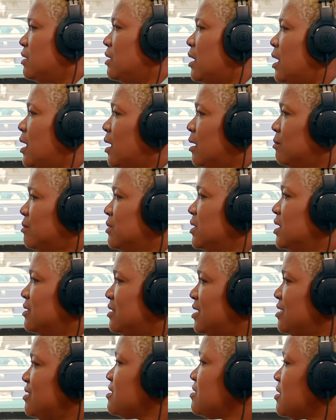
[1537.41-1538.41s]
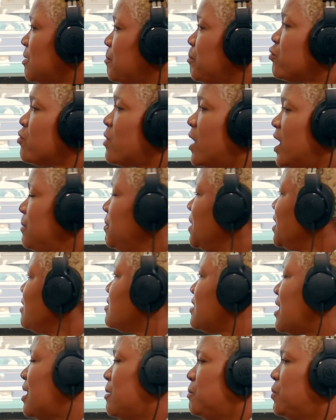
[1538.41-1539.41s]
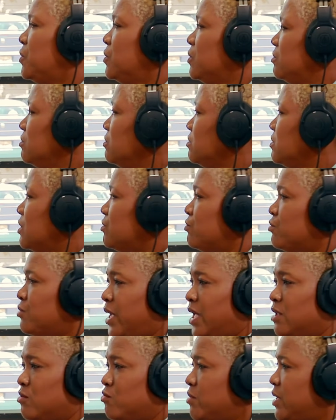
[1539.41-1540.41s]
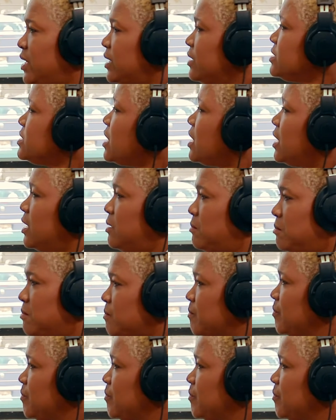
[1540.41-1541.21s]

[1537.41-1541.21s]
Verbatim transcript: um, this is a prime example in real time